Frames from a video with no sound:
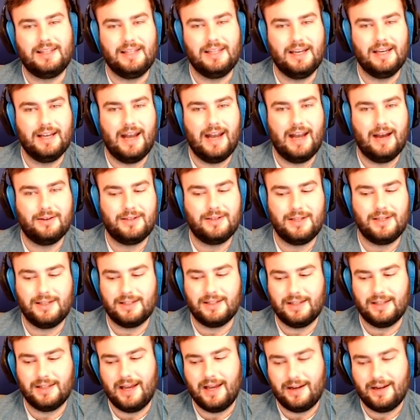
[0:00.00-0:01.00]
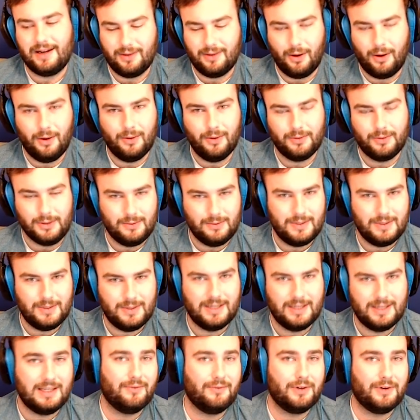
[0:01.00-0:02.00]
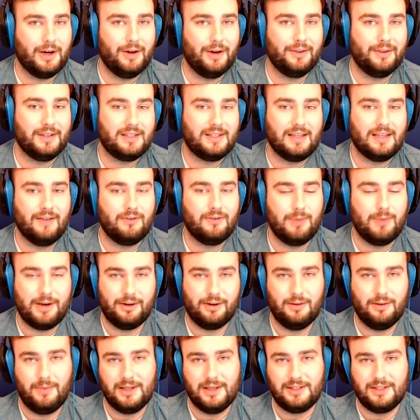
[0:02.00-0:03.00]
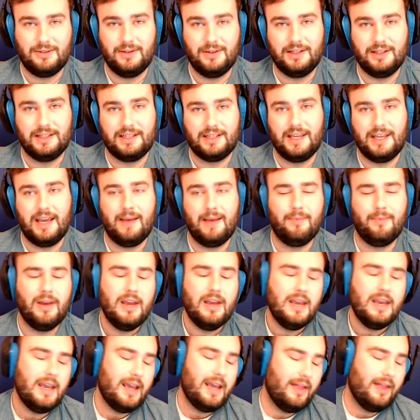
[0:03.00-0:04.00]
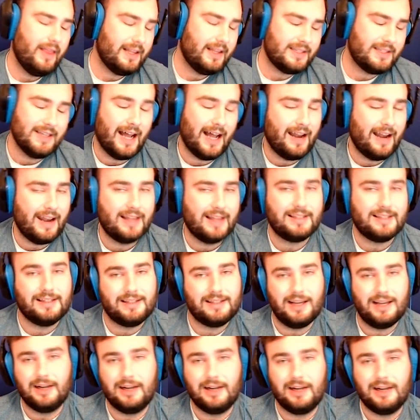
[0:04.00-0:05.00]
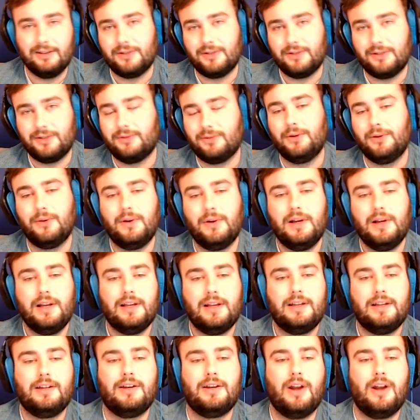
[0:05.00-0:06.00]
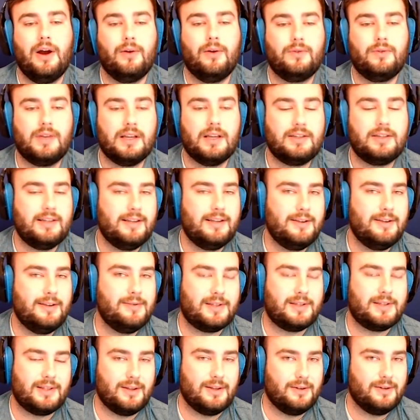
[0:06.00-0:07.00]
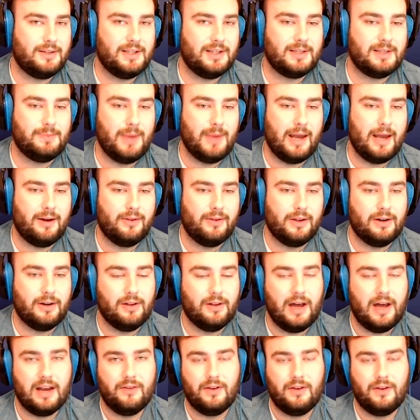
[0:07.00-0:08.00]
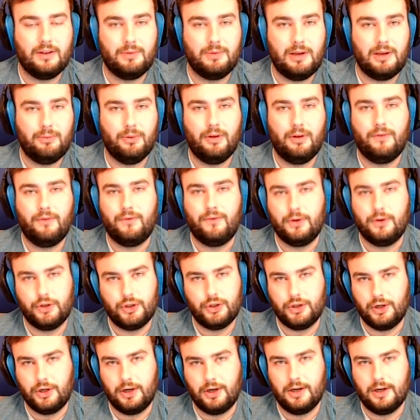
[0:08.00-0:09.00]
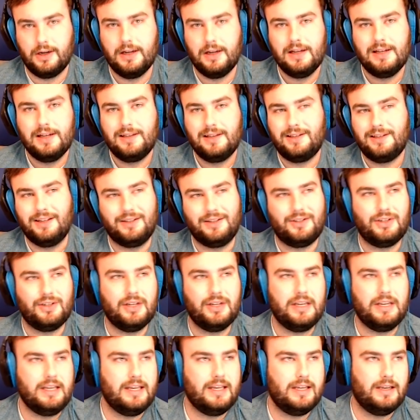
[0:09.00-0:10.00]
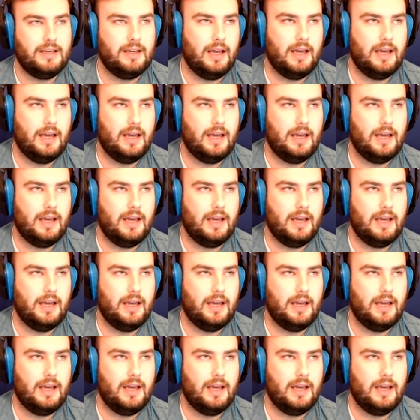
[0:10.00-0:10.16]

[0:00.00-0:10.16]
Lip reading: and how she's like, oh, you need to give her all the stuff to make her the best unit in the game. And that's not necessarily true. You know, does she use Thyrsus better than a lot of other people? For sure. Does she